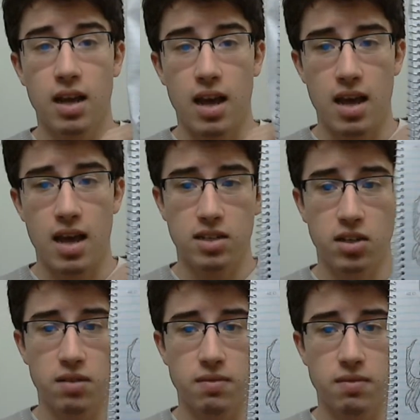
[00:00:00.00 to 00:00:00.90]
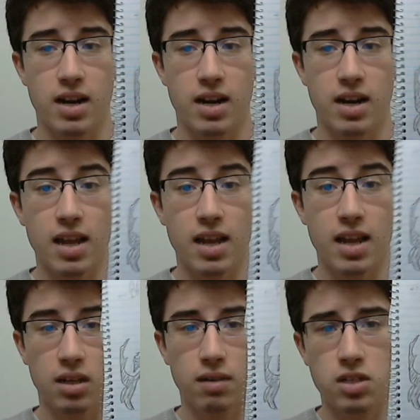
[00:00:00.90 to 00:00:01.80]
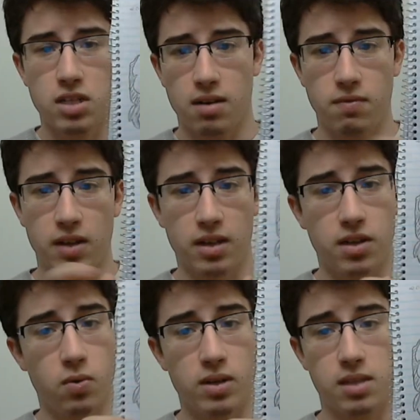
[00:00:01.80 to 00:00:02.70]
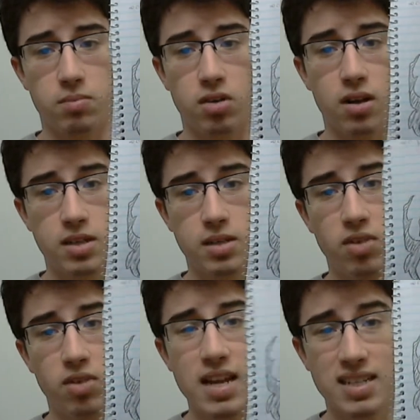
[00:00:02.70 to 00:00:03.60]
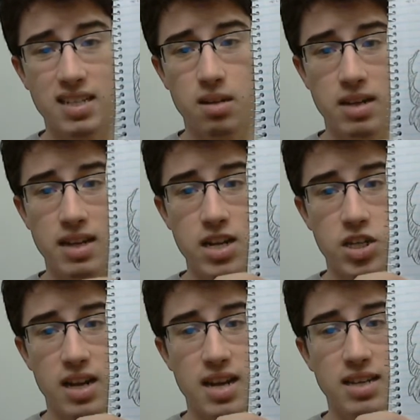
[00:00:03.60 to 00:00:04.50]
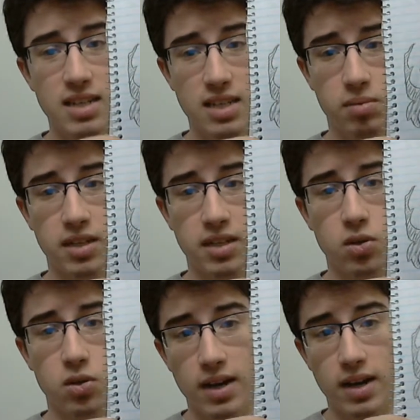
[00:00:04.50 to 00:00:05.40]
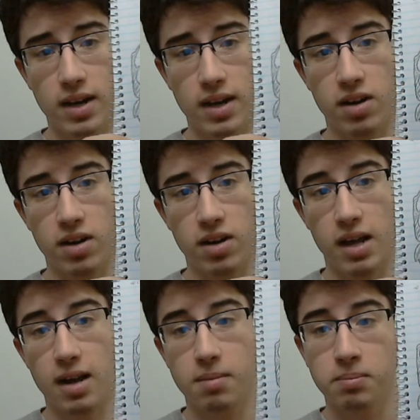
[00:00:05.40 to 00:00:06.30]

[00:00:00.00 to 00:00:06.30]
and until the very end of the game delivers on a villain who has the bronze brains, intimidation, and discipline to one day break the bat.